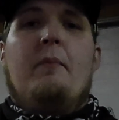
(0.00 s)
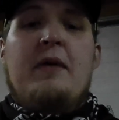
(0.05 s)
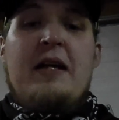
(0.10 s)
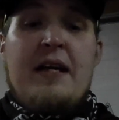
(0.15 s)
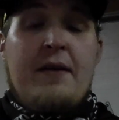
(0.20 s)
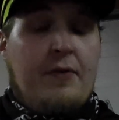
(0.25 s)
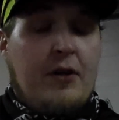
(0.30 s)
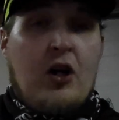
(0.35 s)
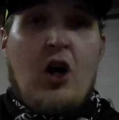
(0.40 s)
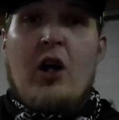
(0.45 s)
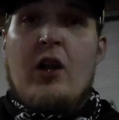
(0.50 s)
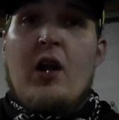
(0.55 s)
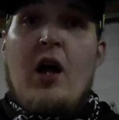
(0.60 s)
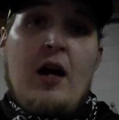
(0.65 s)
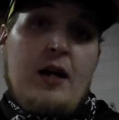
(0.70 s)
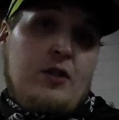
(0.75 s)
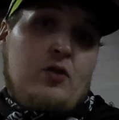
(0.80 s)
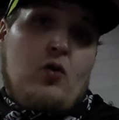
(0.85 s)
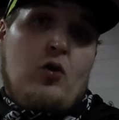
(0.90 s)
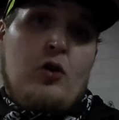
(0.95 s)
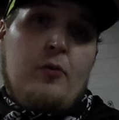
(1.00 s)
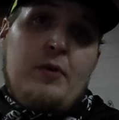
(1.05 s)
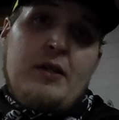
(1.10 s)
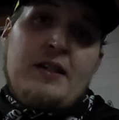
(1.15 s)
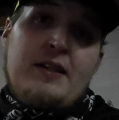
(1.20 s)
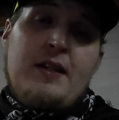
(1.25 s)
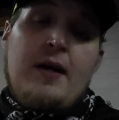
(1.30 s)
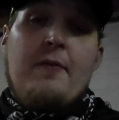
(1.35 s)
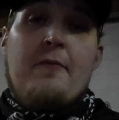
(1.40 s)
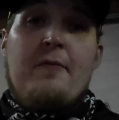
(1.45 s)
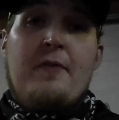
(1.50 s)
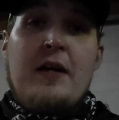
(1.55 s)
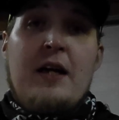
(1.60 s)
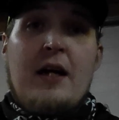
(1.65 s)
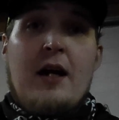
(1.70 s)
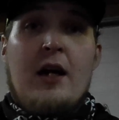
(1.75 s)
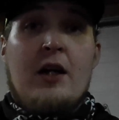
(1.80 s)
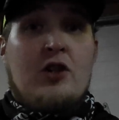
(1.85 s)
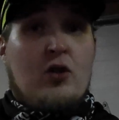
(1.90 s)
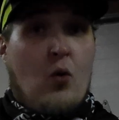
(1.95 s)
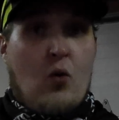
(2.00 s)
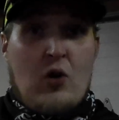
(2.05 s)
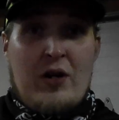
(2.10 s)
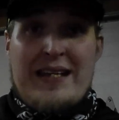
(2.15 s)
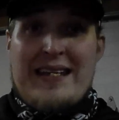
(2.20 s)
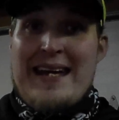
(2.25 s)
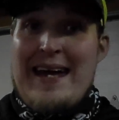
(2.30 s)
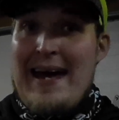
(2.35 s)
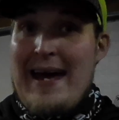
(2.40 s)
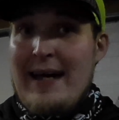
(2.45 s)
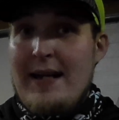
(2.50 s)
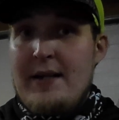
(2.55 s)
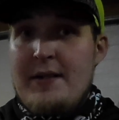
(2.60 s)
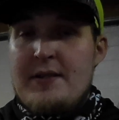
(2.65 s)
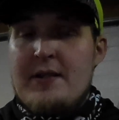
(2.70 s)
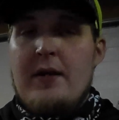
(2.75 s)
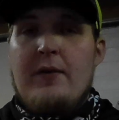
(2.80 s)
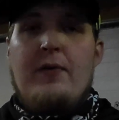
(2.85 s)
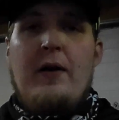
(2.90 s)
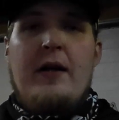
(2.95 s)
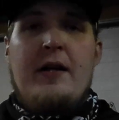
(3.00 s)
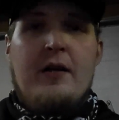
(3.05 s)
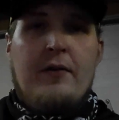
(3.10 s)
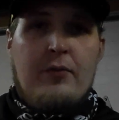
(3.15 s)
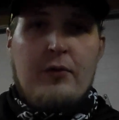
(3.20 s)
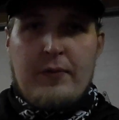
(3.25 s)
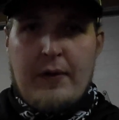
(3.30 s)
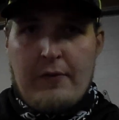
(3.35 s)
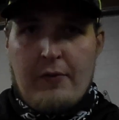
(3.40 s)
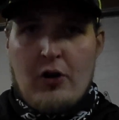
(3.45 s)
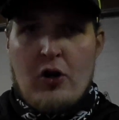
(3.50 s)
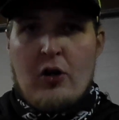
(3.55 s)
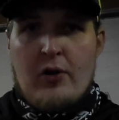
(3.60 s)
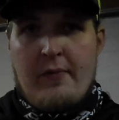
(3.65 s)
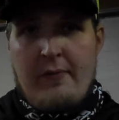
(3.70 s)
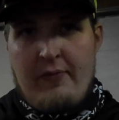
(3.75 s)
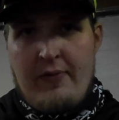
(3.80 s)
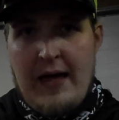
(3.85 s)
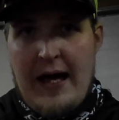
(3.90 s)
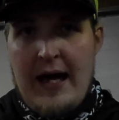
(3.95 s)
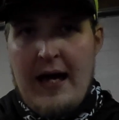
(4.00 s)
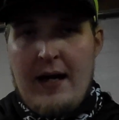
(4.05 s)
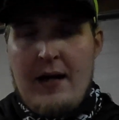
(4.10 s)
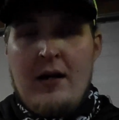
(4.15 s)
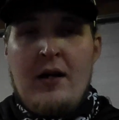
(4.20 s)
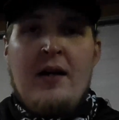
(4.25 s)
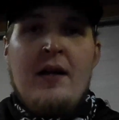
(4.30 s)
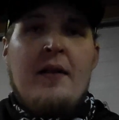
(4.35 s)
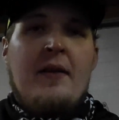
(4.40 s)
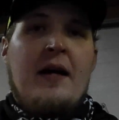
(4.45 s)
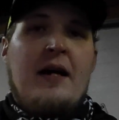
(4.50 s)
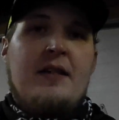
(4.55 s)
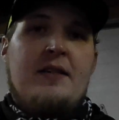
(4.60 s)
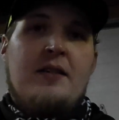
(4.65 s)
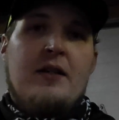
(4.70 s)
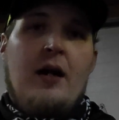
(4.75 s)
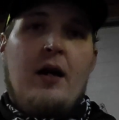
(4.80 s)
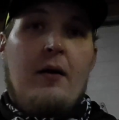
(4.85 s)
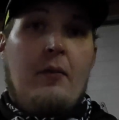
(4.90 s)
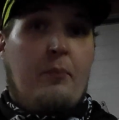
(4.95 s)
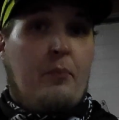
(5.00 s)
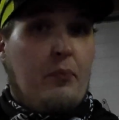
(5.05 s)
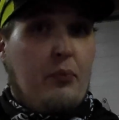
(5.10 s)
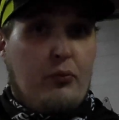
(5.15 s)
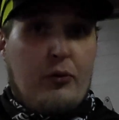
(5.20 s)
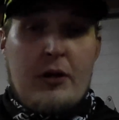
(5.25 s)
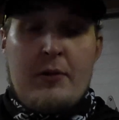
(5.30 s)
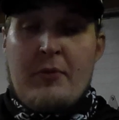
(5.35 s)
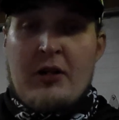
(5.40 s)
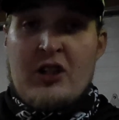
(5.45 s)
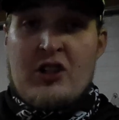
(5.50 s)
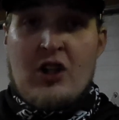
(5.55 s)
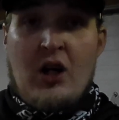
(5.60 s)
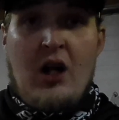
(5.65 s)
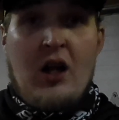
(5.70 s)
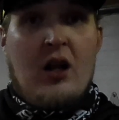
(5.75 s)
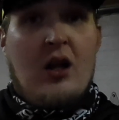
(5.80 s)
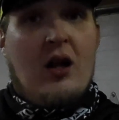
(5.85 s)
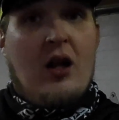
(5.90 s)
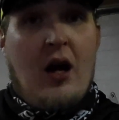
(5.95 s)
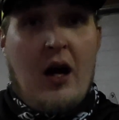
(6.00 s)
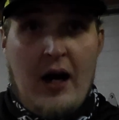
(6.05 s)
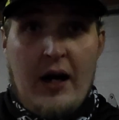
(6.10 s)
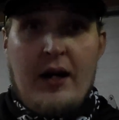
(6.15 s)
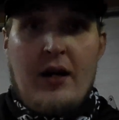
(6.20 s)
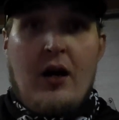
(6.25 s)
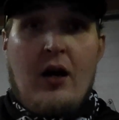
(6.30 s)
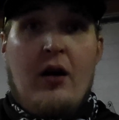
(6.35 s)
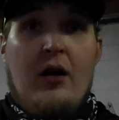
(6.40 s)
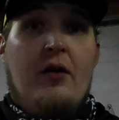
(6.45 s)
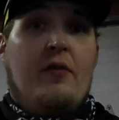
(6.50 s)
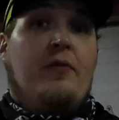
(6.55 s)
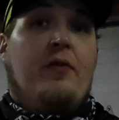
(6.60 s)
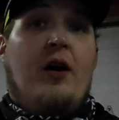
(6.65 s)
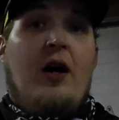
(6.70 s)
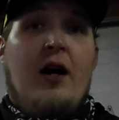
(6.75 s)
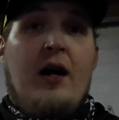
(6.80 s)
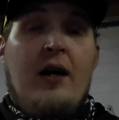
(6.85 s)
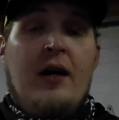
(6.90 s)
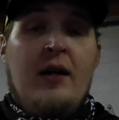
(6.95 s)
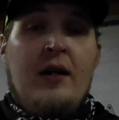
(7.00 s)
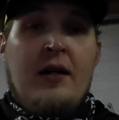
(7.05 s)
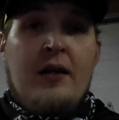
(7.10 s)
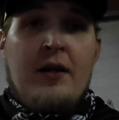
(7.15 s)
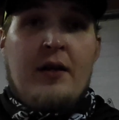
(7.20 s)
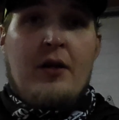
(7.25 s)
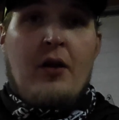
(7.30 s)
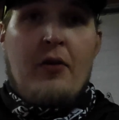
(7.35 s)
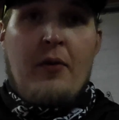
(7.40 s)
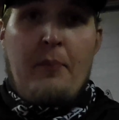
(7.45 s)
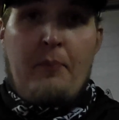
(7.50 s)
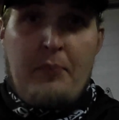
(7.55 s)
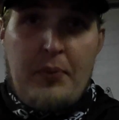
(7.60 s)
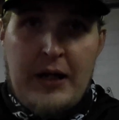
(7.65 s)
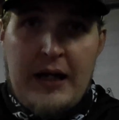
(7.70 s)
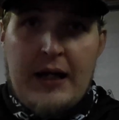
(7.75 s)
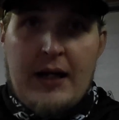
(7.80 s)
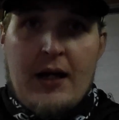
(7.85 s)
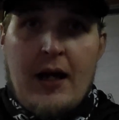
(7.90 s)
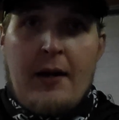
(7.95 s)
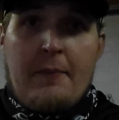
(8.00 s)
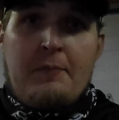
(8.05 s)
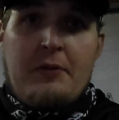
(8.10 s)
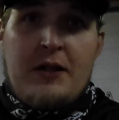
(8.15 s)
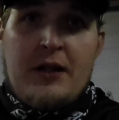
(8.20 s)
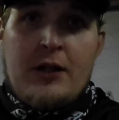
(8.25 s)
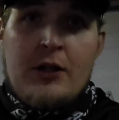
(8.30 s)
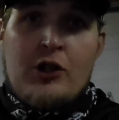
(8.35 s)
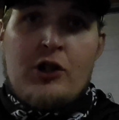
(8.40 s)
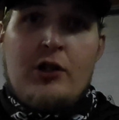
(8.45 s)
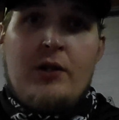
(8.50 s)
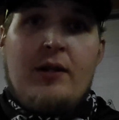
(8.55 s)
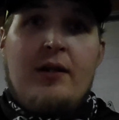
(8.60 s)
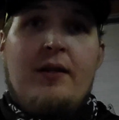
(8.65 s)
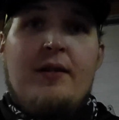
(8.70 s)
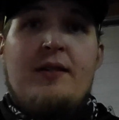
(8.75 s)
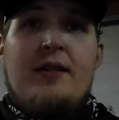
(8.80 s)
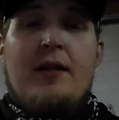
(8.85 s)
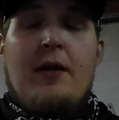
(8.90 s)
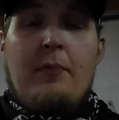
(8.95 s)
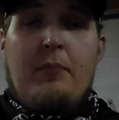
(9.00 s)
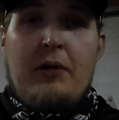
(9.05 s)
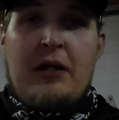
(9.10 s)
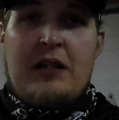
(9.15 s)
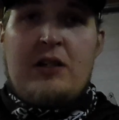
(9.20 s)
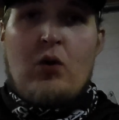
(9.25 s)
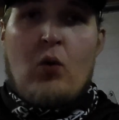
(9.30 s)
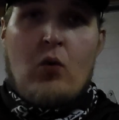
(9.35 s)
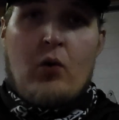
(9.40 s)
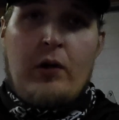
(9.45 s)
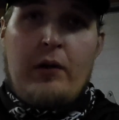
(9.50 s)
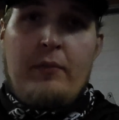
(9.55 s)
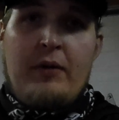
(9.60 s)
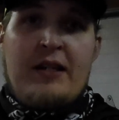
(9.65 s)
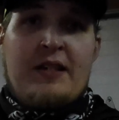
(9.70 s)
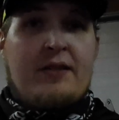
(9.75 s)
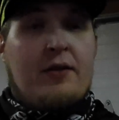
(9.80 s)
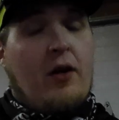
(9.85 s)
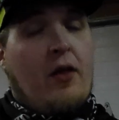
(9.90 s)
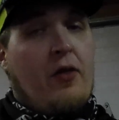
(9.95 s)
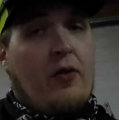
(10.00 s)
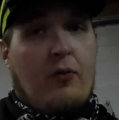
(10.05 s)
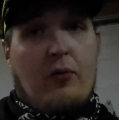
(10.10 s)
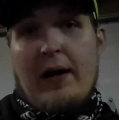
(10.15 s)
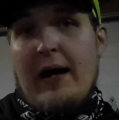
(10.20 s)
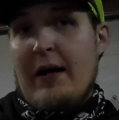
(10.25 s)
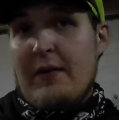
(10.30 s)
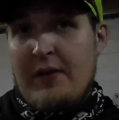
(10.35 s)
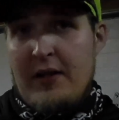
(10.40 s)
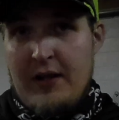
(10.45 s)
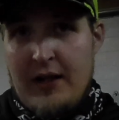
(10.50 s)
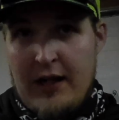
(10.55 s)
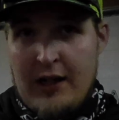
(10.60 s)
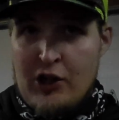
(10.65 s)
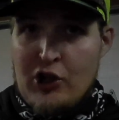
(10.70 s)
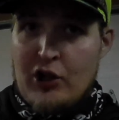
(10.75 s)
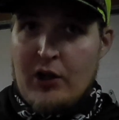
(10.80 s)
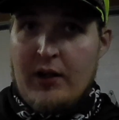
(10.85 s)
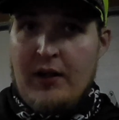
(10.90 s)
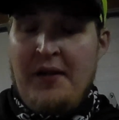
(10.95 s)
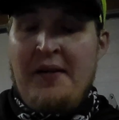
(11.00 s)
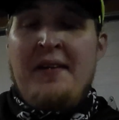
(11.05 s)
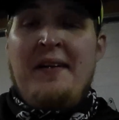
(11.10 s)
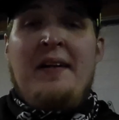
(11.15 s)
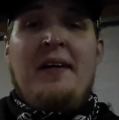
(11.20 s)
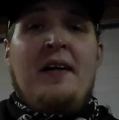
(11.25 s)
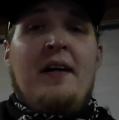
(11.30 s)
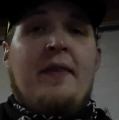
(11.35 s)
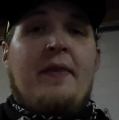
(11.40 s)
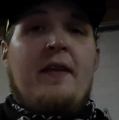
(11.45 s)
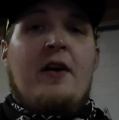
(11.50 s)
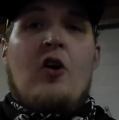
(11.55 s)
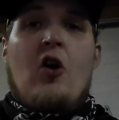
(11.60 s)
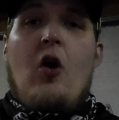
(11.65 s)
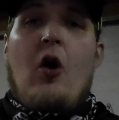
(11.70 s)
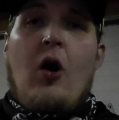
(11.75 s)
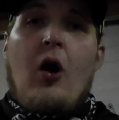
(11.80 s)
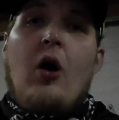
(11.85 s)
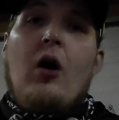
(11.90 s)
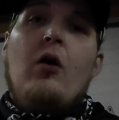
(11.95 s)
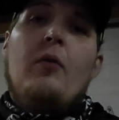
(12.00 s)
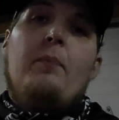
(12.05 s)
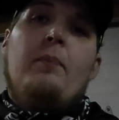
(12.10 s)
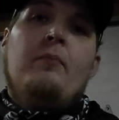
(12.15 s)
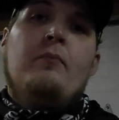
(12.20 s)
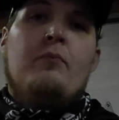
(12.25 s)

even online tournaments via Tourney-X, if any of you've ever heard of that. That's pretty much a lot of you know, the big competitions and the big tournaments throughout the nation. They're all